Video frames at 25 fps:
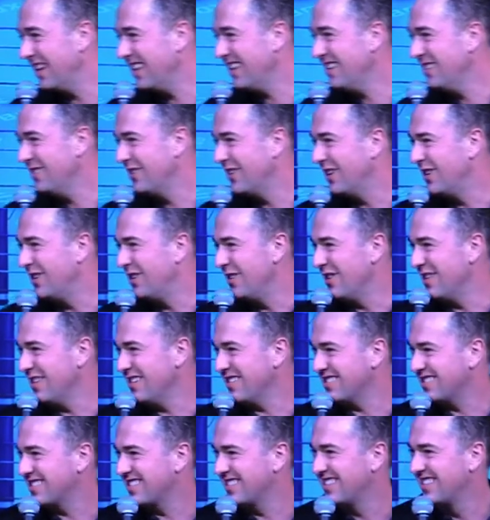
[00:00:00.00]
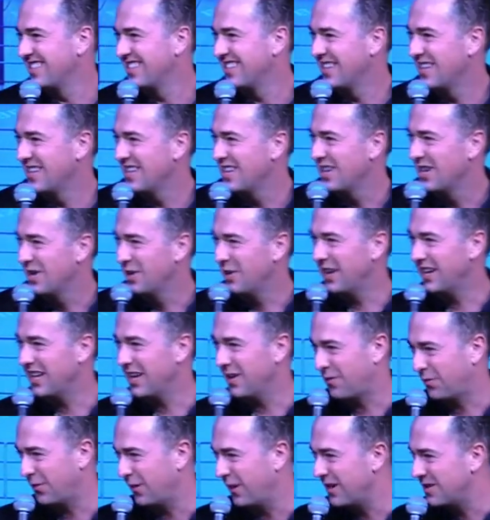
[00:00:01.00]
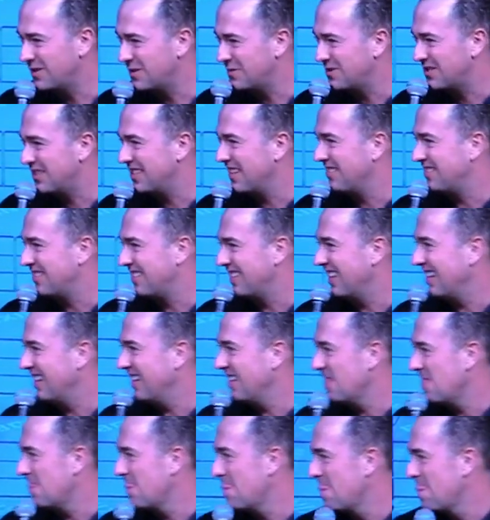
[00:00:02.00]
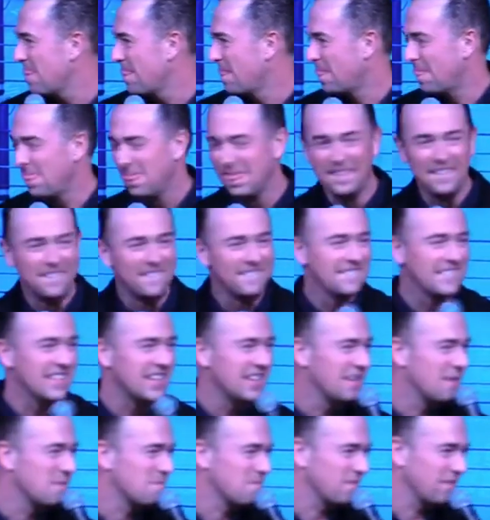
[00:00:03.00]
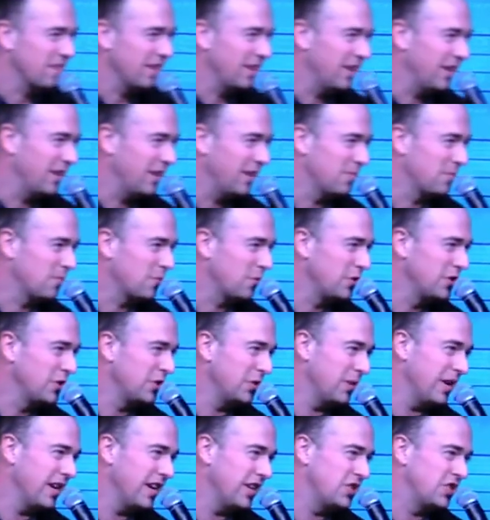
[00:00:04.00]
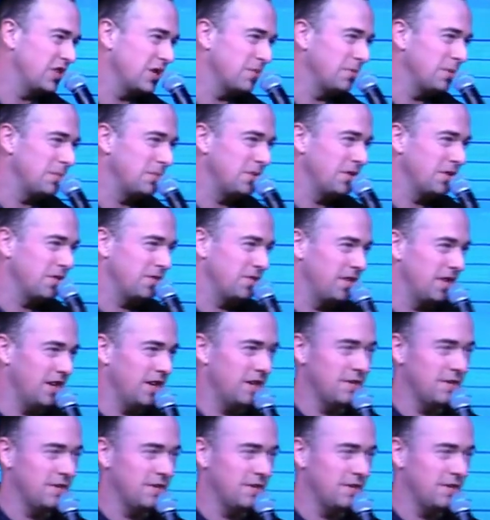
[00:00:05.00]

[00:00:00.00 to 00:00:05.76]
You ready to do this? You ready to get free of some stuff tonight? All right, when you're ready, jump up to your feet.